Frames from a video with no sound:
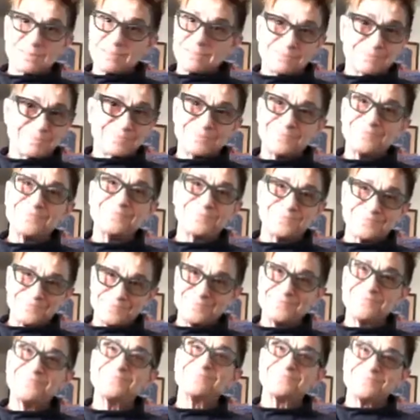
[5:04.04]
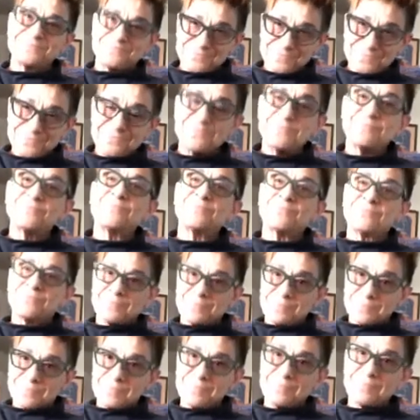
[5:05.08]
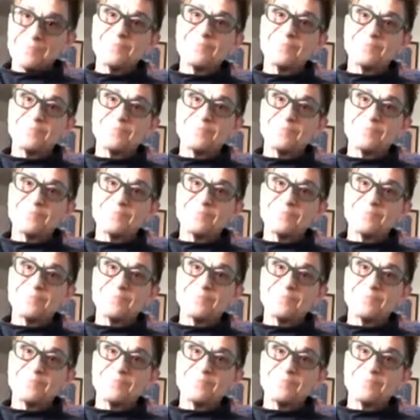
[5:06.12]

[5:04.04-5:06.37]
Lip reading: It's more like health gaining